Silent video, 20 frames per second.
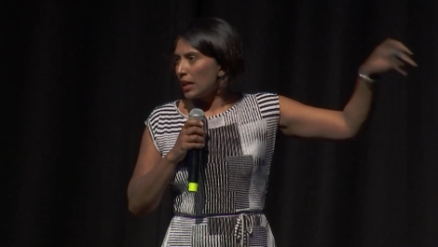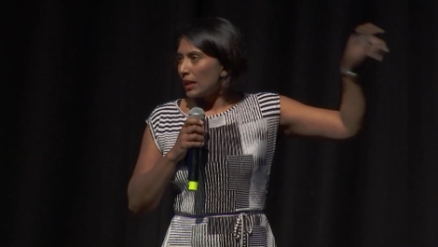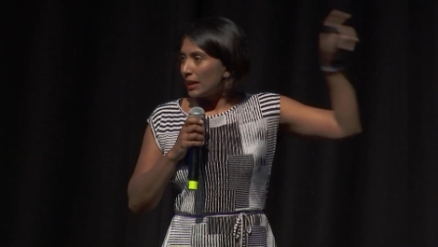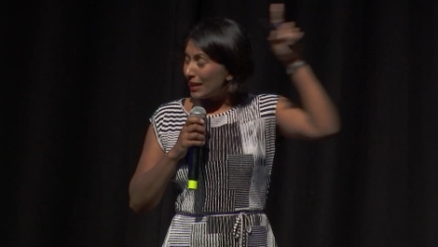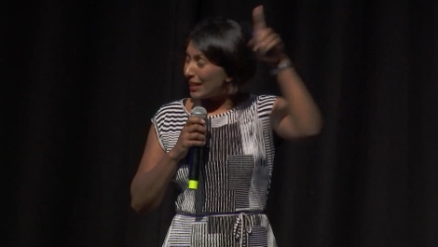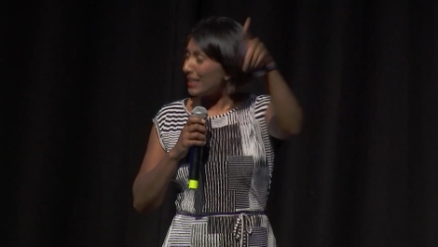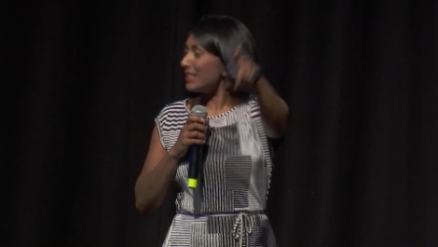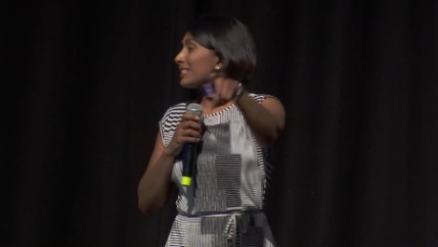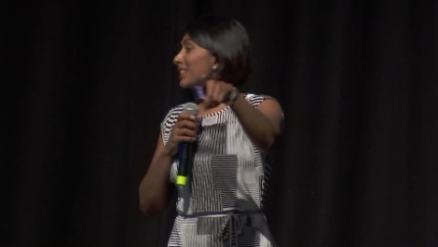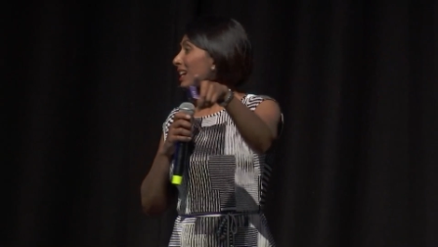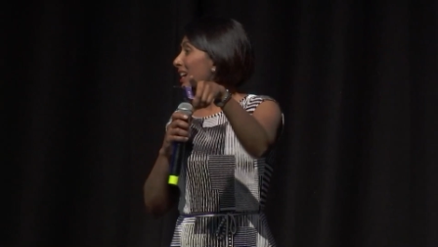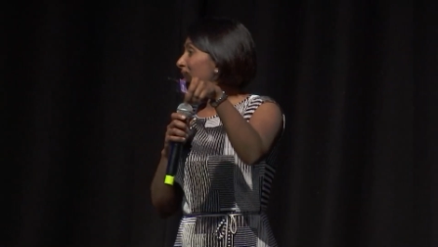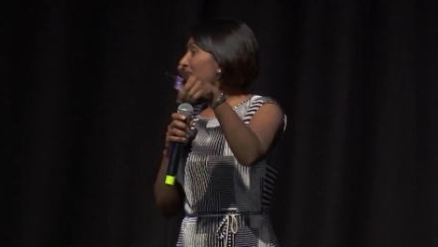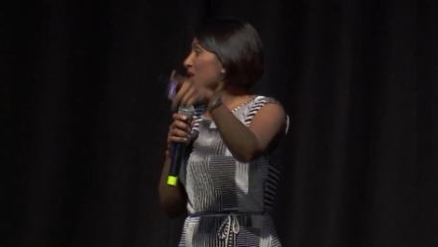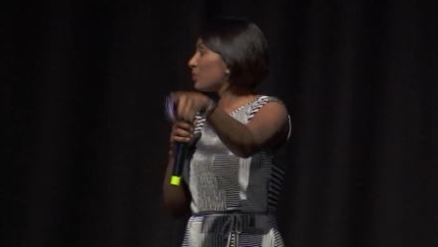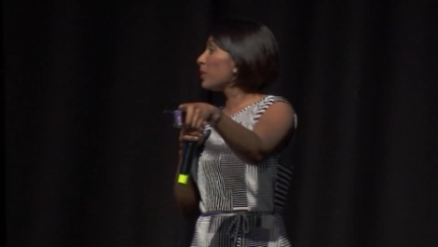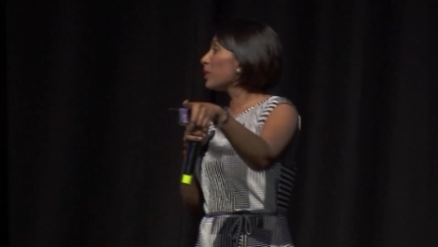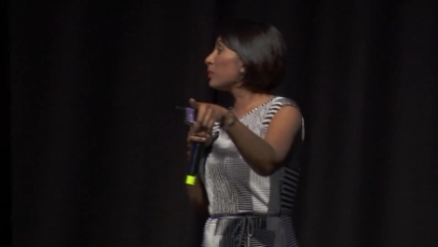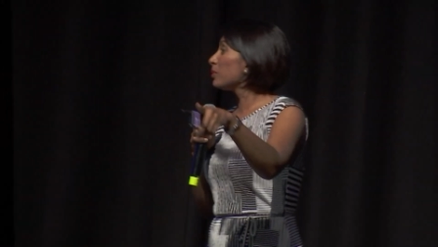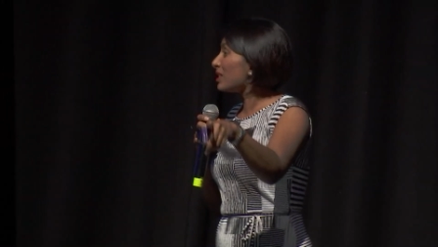these guys
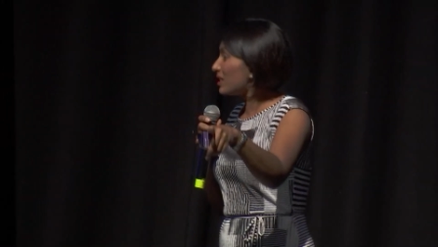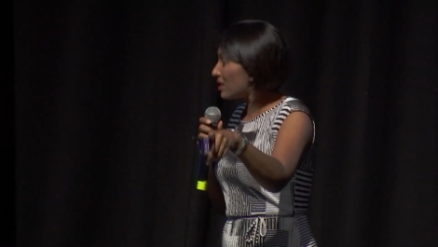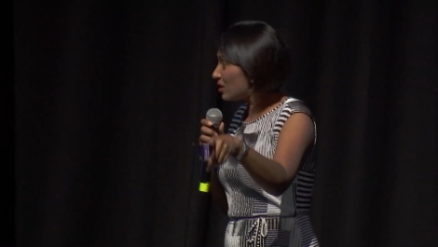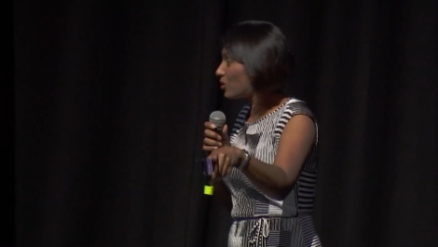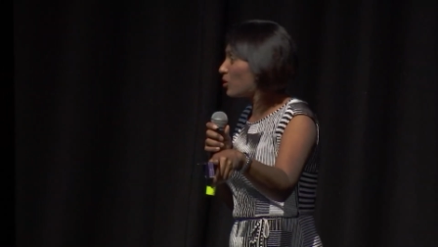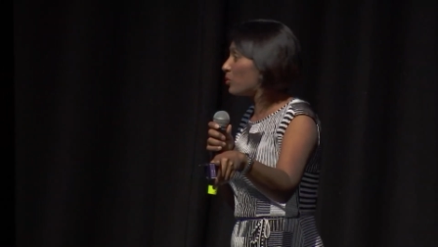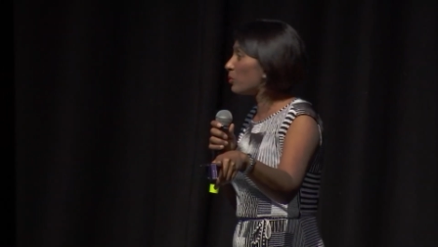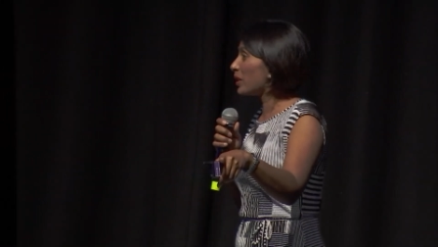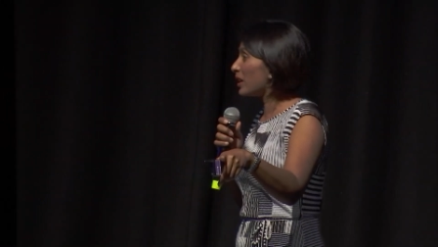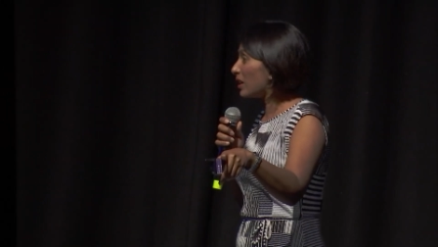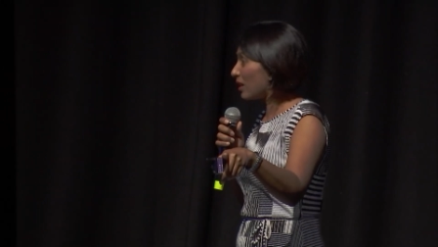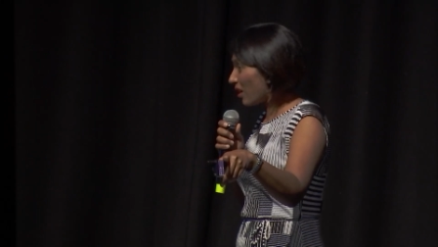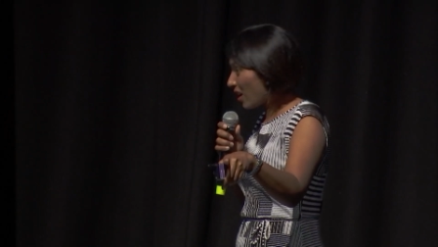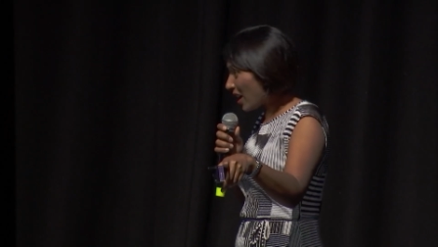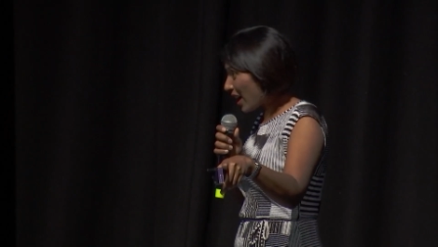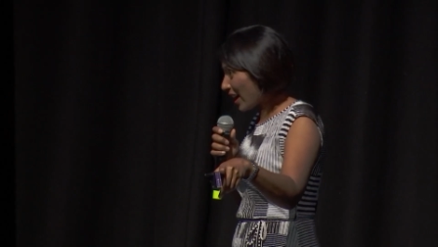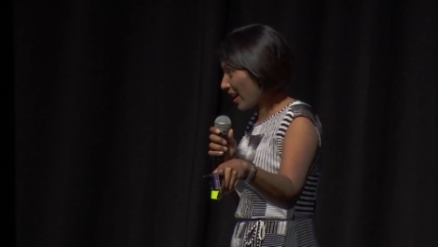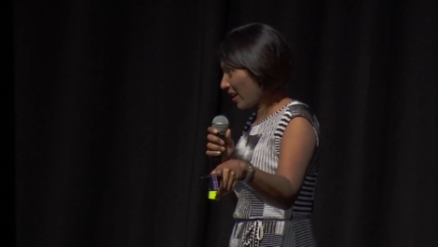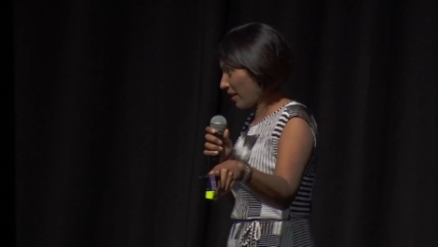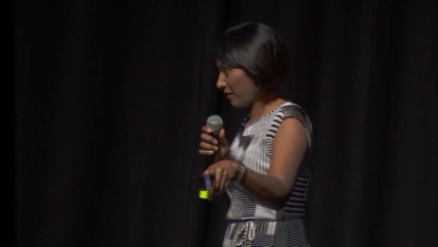are probably still going to be
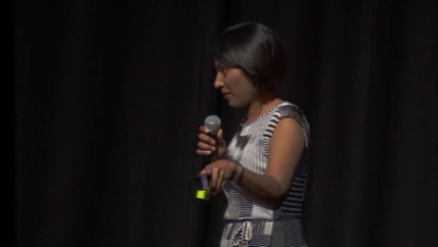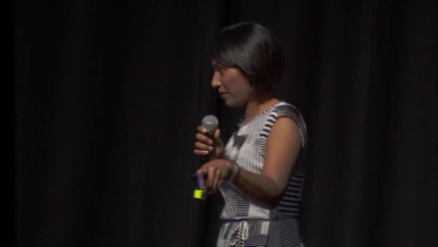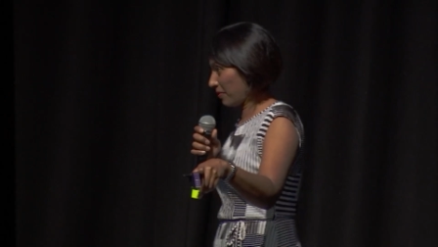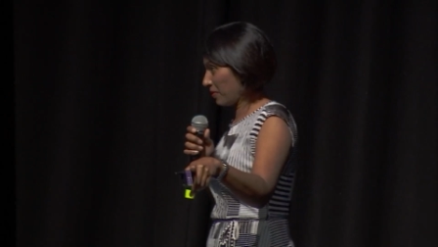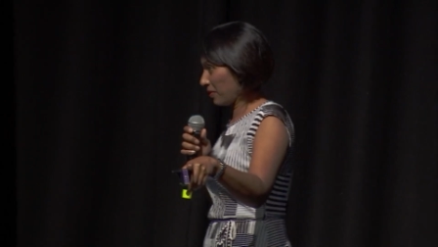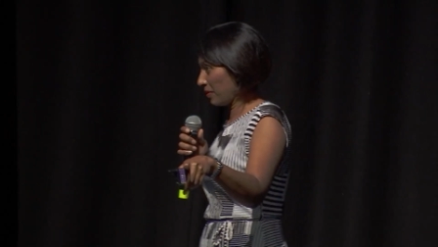alive.